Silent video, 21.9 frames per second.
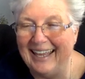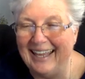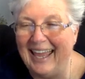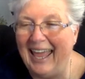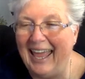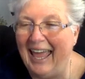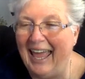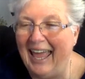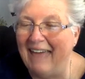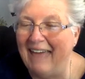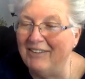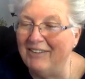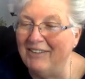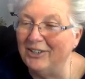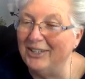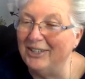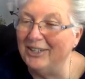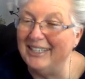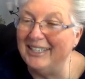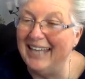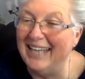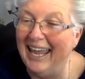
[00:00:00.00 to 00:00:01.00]
Have a good
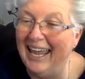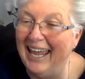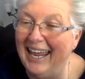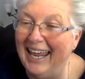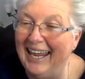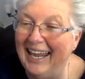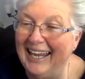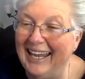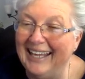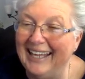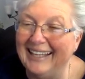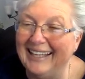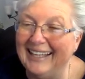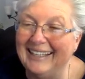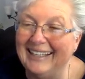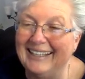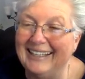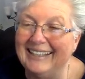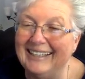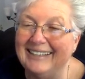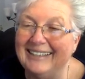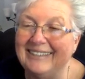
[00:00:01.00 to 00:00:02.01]
day.
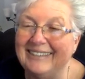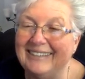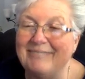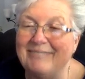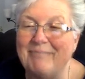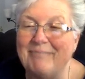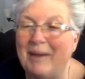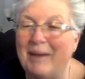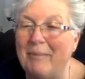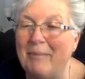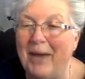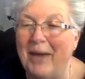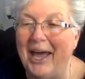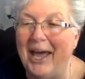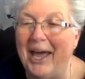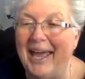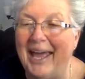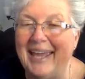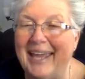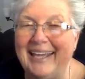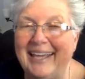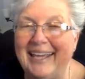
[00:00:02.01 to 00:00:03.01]
Bye-bye.